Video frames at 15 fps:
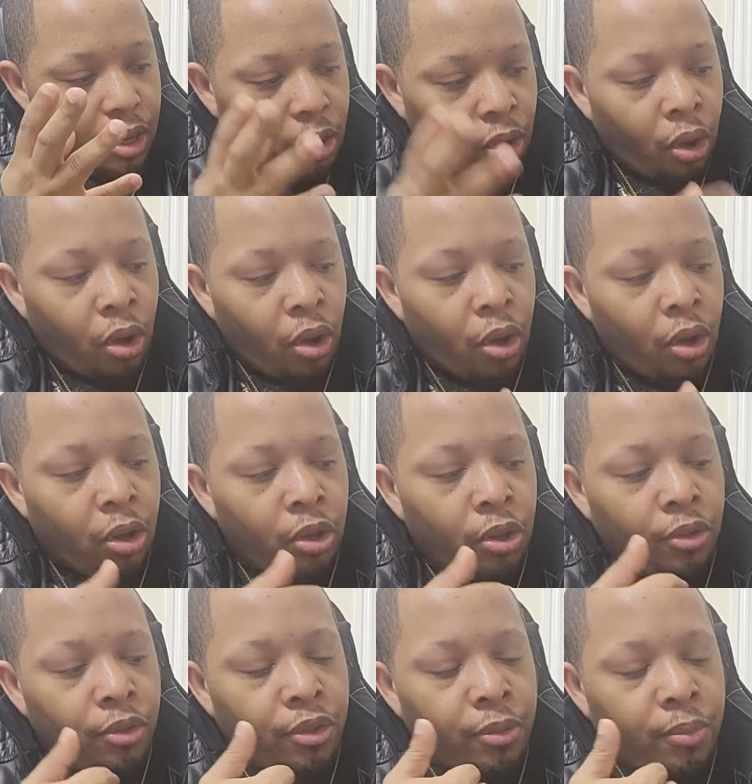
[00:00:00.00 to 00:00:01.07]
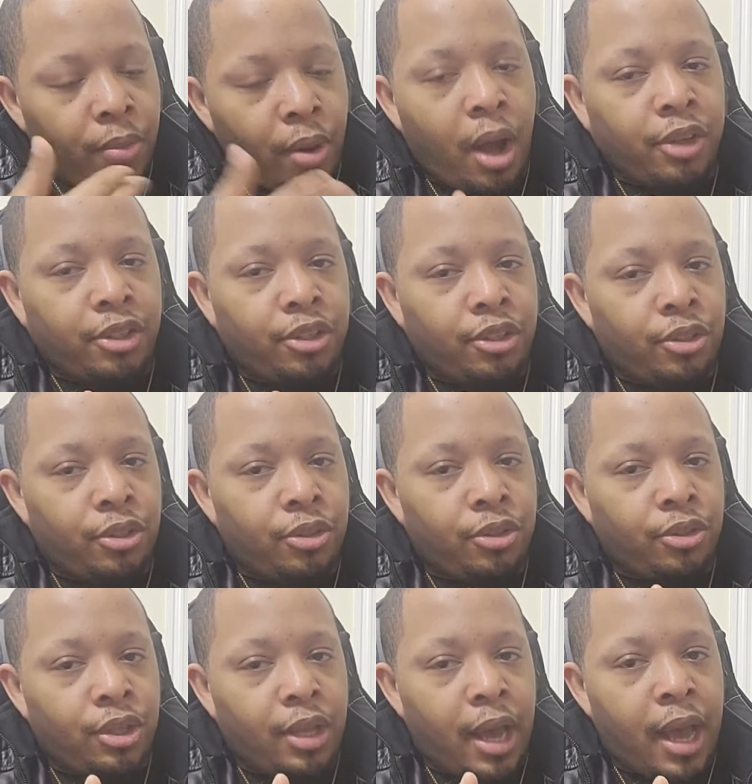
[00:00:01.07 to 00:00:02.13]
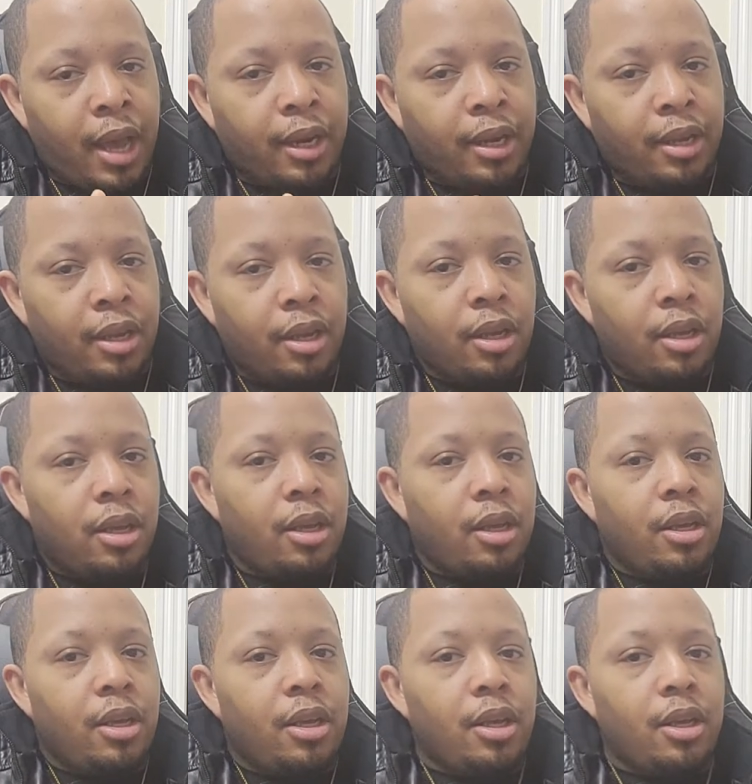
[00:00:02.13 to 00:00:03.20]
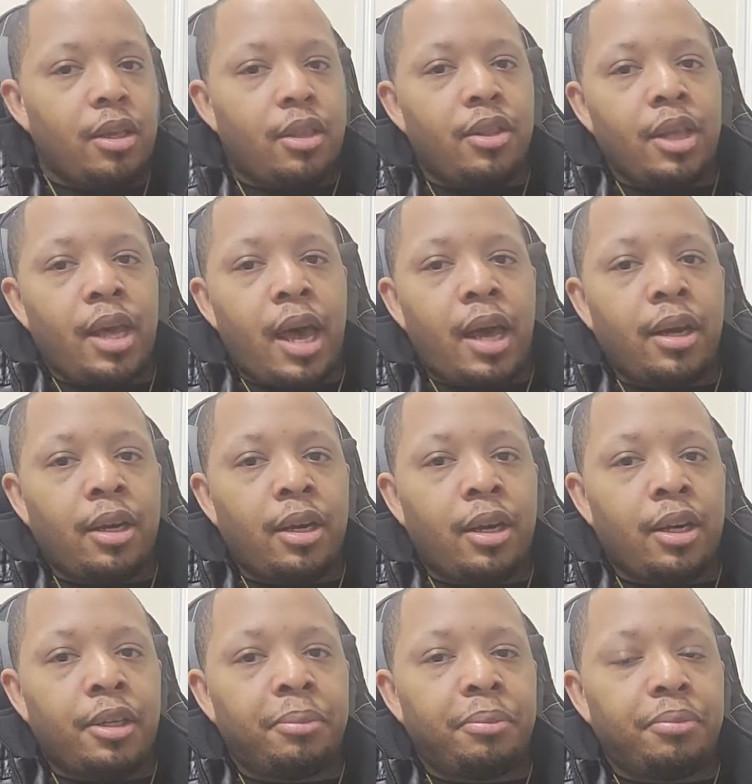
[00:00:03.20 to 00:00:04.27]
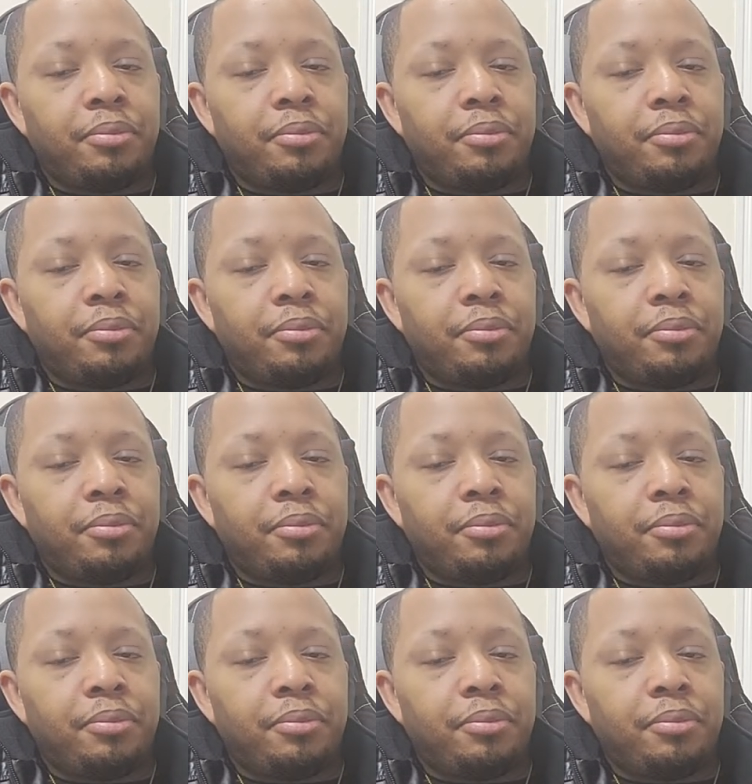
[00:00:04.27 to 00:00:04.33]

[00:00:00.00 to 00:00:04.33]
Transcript: all the monsters that that uh,